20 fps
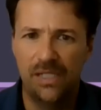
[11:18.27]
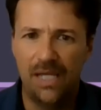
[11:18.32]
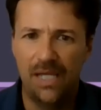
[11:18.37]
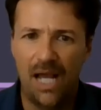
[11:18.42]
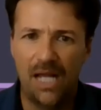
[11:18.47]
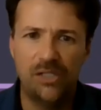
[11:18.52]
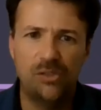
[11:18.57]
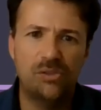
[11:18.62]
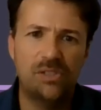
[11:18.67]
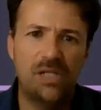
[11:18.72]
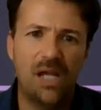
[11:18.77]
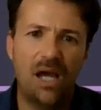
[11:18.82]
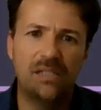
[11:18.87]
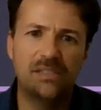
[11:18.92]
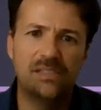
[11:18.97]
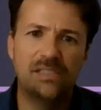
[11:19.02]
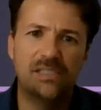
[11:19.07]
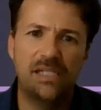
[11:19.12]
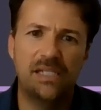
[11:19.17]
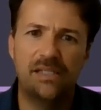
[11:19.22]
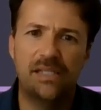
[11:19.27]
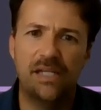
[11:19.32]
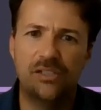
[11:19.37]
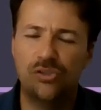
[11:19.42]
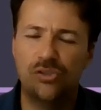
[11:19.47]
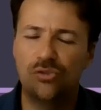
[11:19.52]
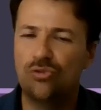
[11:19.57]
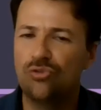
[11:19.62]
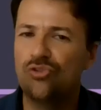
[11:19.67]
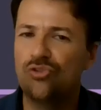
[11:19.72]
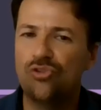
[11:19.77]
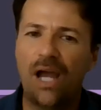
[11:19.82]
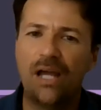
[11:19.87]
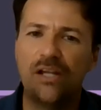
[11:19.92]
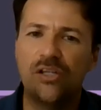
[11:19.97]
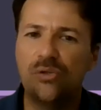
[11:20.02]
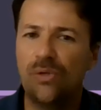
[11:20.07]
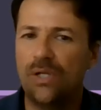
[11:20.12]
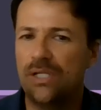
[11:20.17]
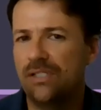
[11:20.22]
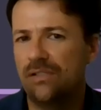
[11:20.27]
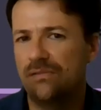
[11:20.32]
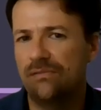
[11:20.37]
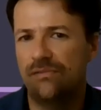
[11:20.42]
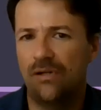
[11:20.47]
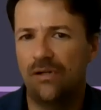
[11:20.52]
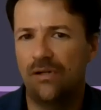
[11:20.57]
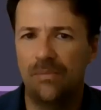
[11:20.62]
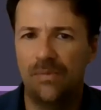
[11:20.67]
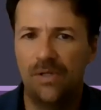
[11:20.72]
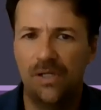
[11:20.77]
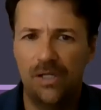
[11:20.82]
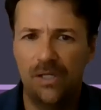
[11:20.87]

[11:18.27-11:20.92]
And you can't say that you graduated from